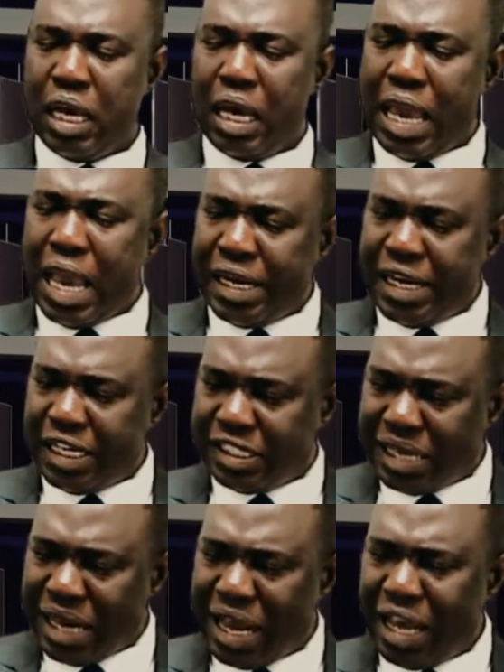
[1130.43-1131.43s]

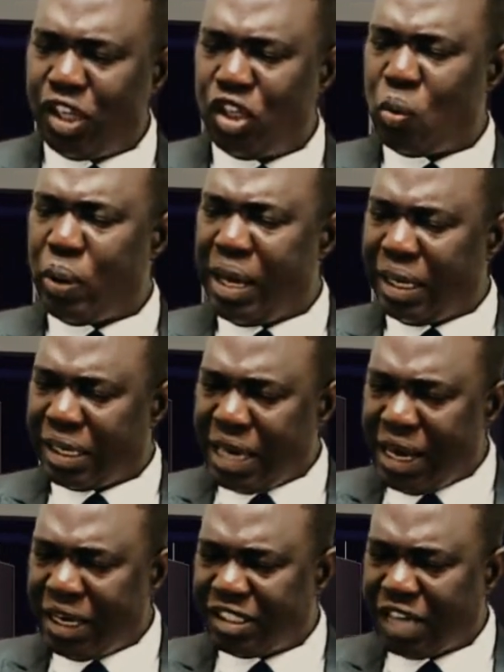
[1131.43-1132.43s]
Anytime you
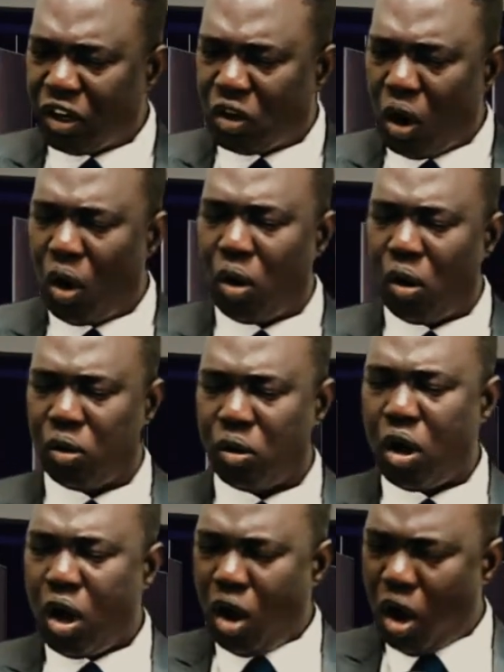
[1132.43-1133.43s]
encounter God
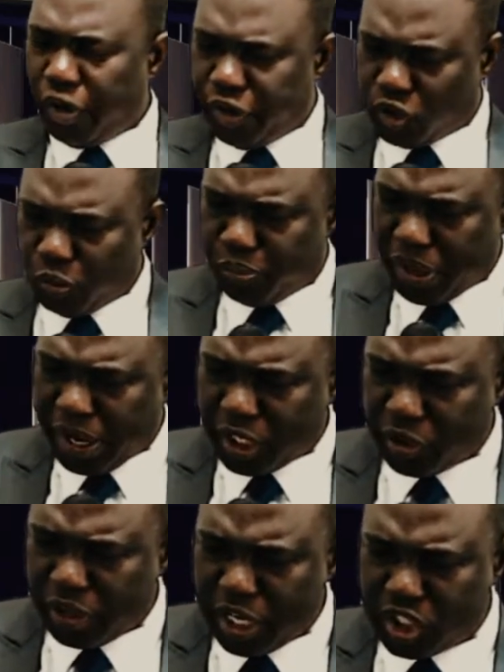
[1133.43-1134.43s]
or the
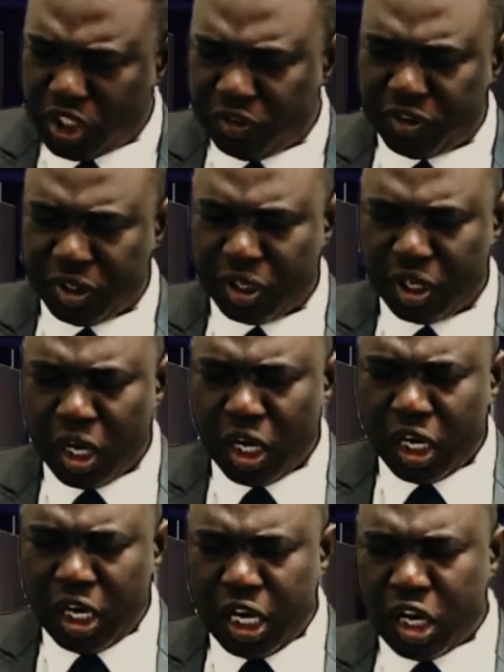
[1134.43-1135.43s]
supernatural shift,
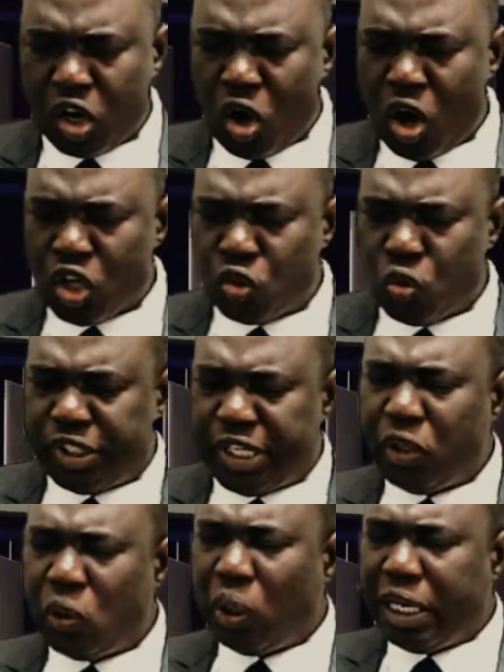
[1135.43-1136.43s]
it comes with a
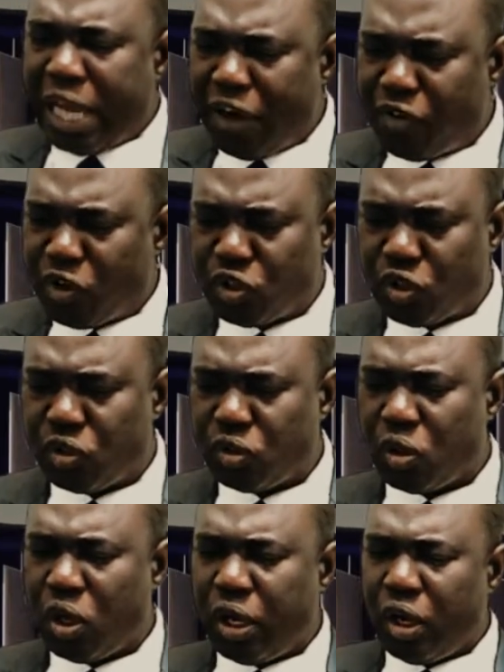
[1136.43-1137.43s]
new levels
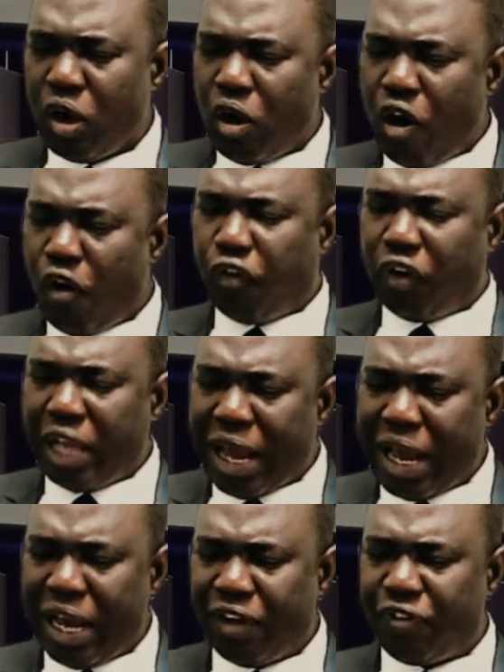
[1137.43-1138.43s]
of
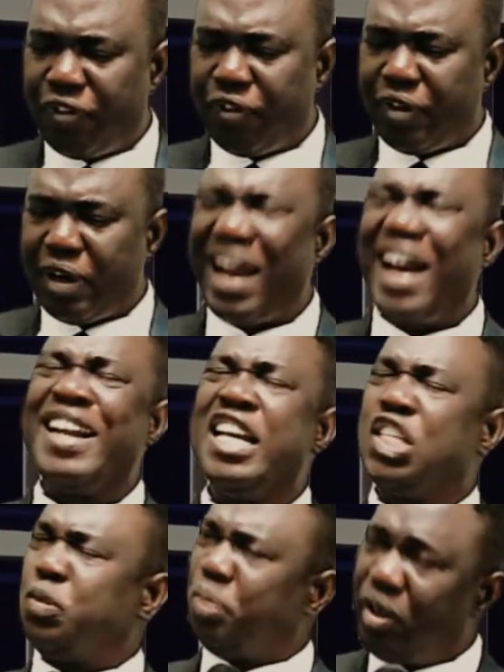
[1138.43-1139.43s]
life and
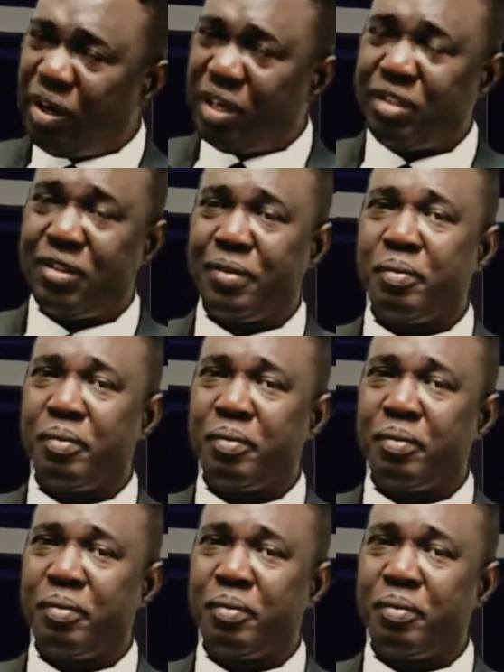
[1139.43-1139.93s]
experience.